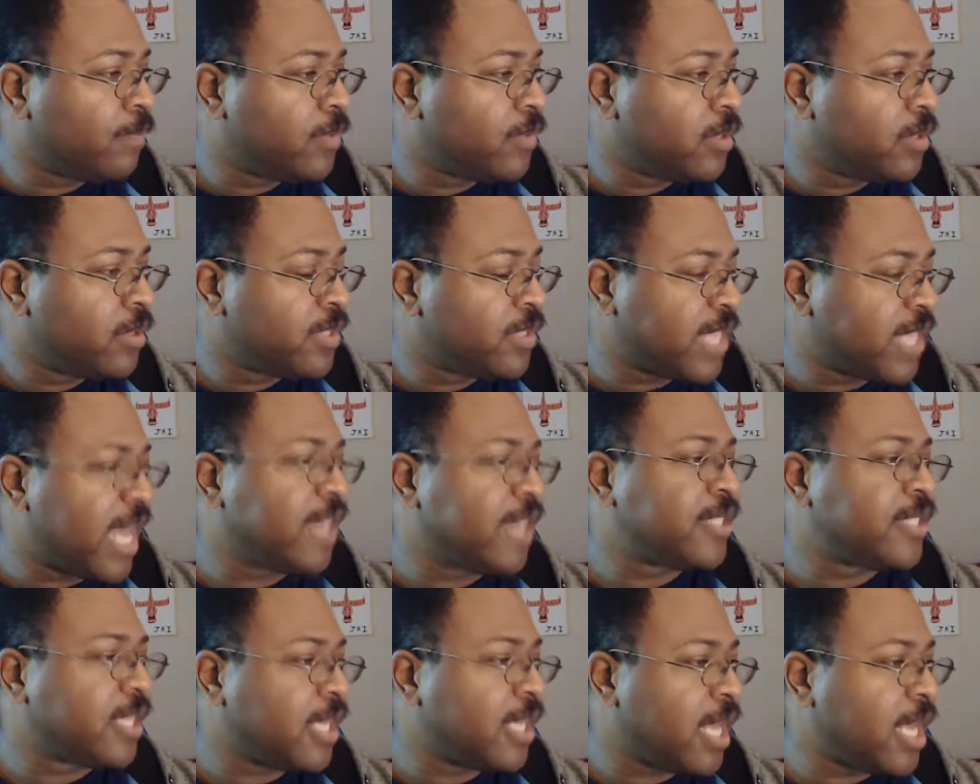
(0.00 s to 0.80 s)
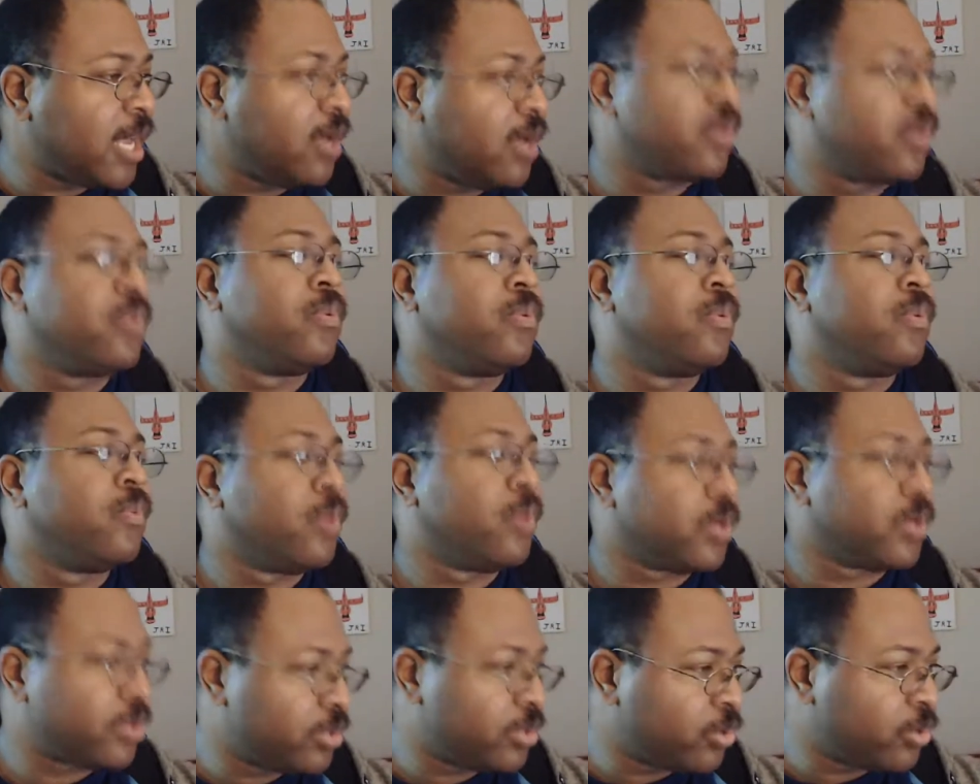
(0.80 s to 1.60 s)
Sacks allowed,
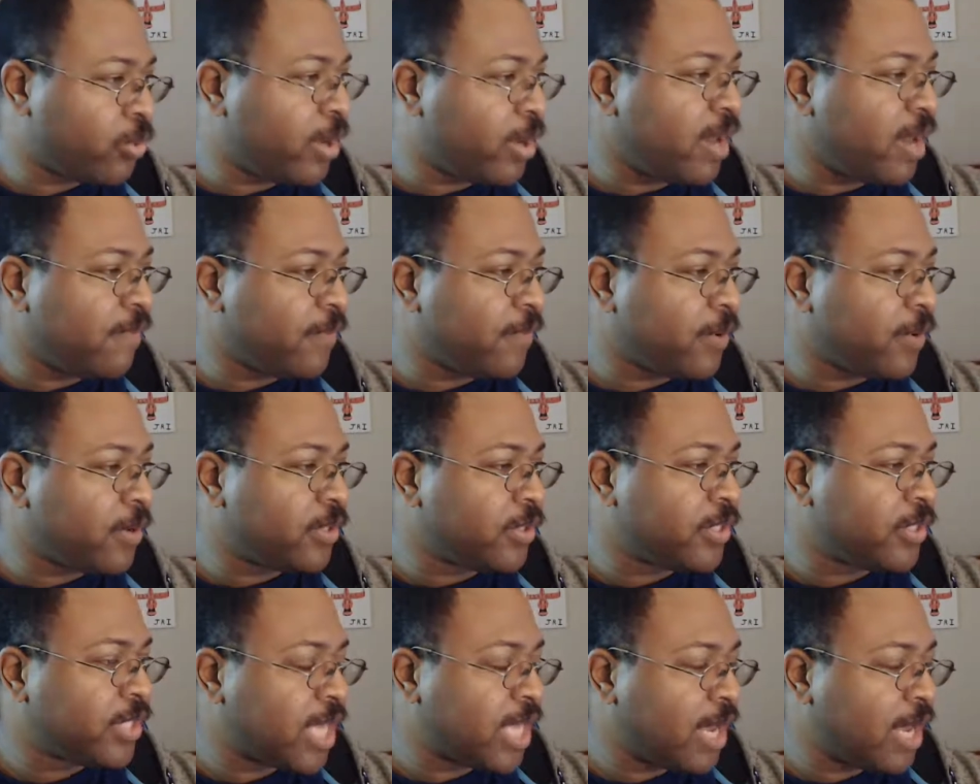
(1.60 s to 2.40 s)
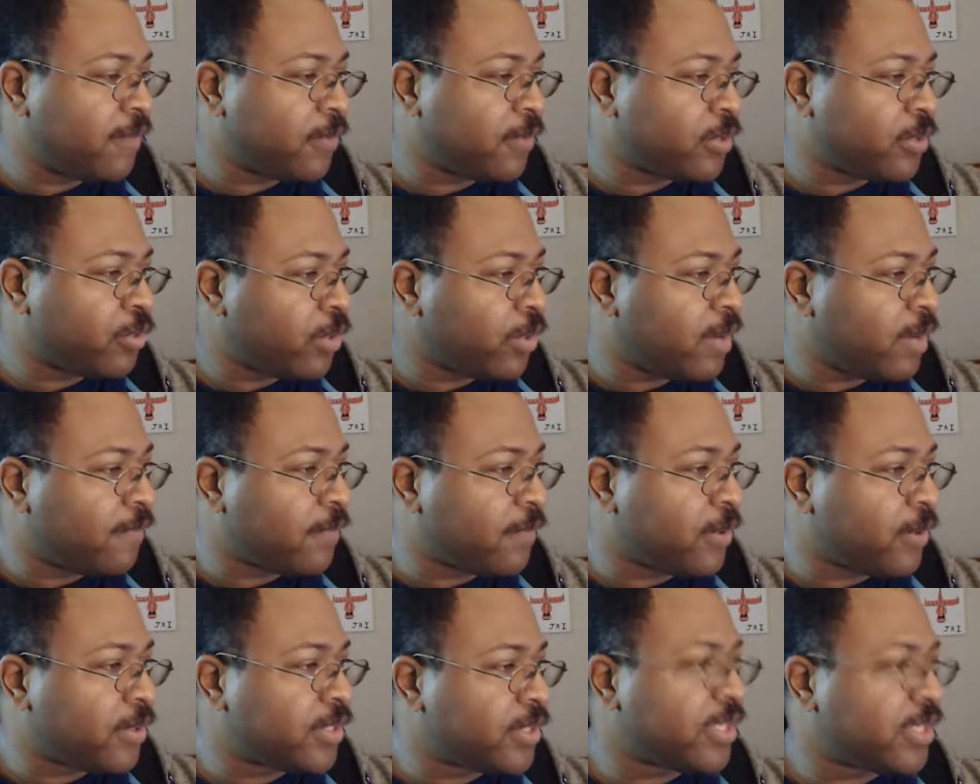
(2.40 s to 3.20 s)
we're 21st, tied for
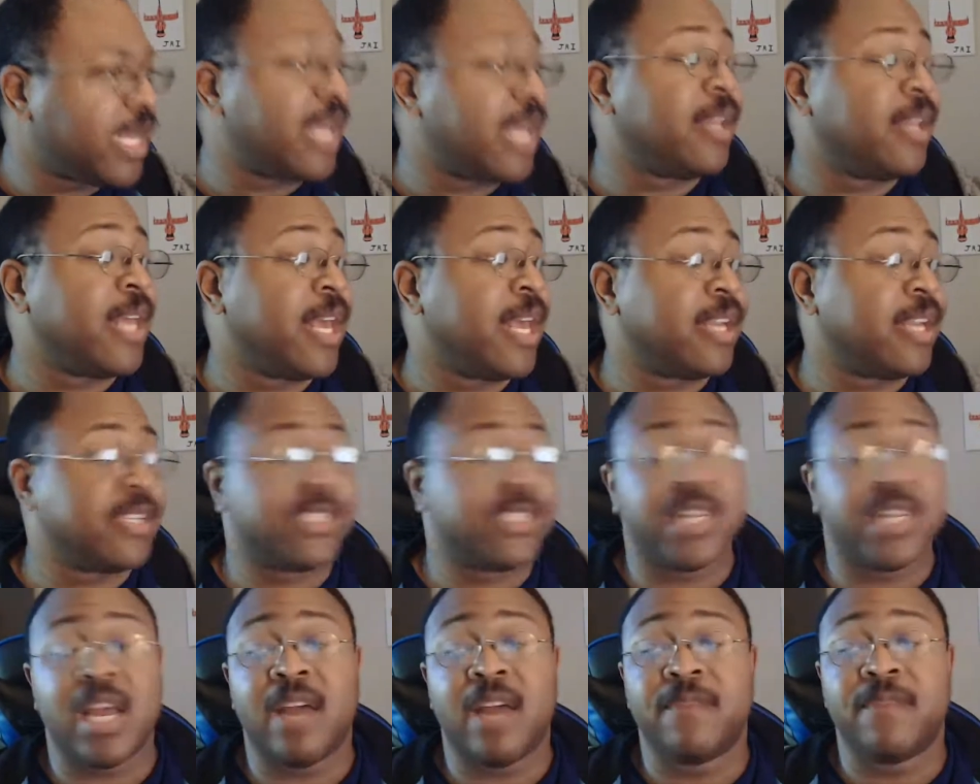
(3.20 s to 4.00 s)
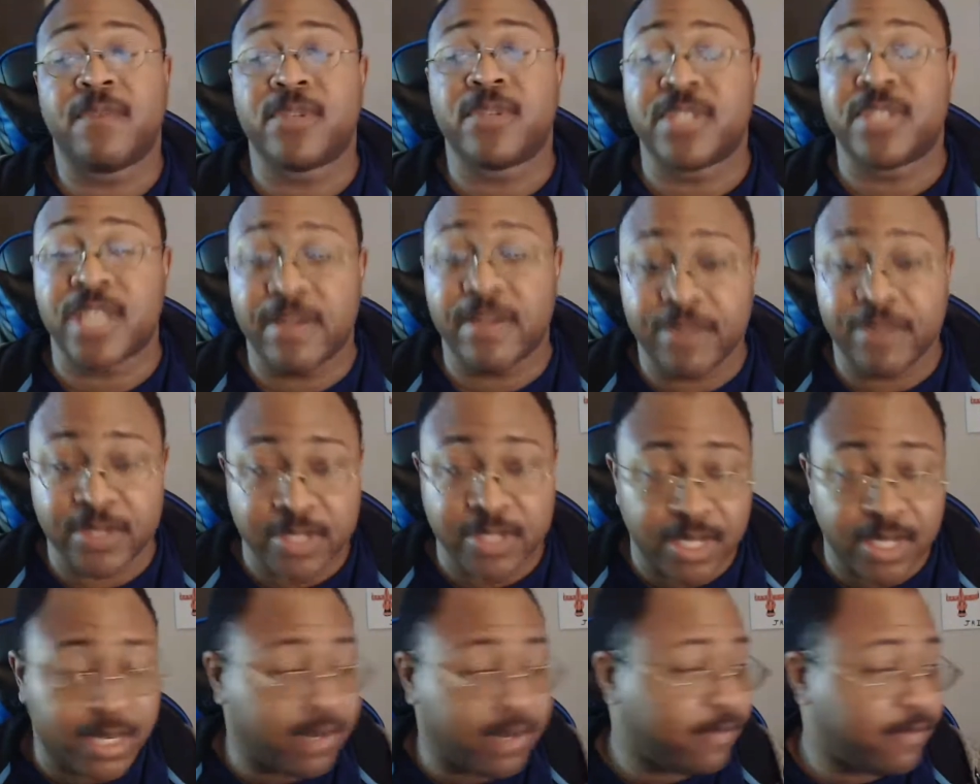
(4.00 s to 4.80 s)
21st. Atlanta's tied for
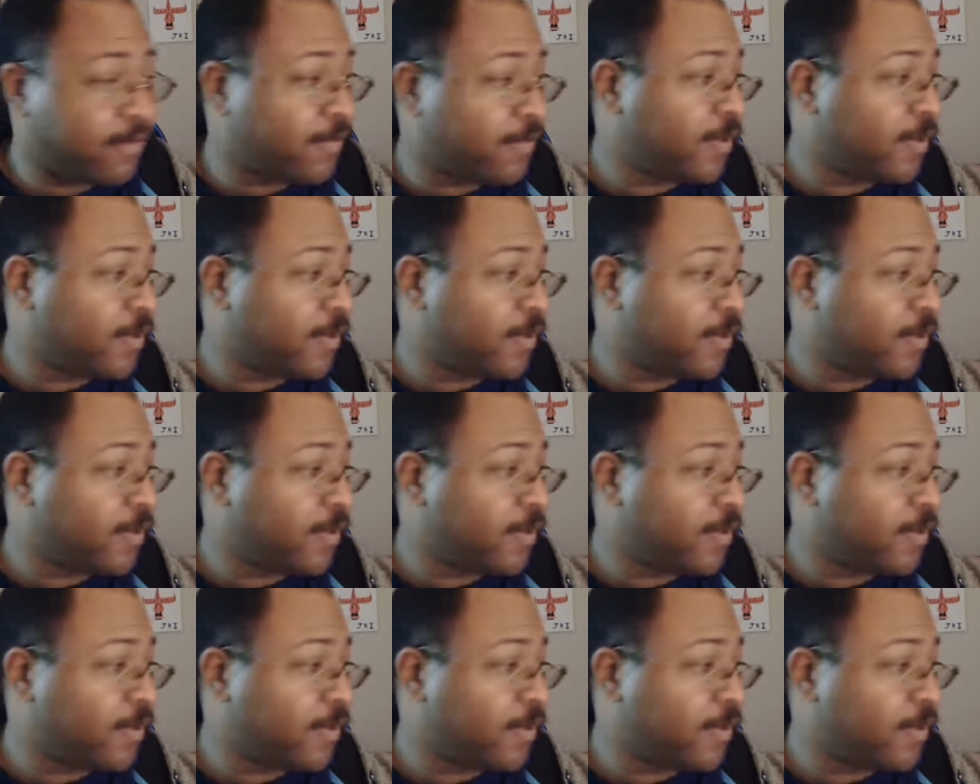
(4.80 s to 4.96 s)
17th.